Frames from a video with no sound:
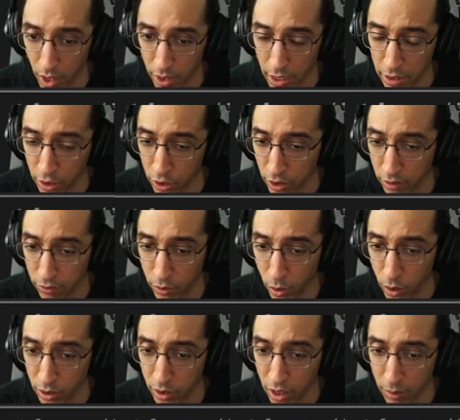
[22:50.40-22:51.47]
Again,
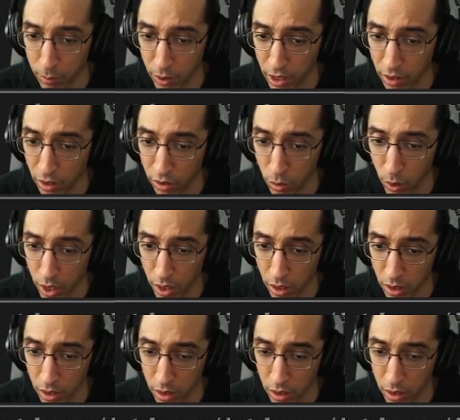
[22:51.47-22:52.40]
straightforward. Said he played this way.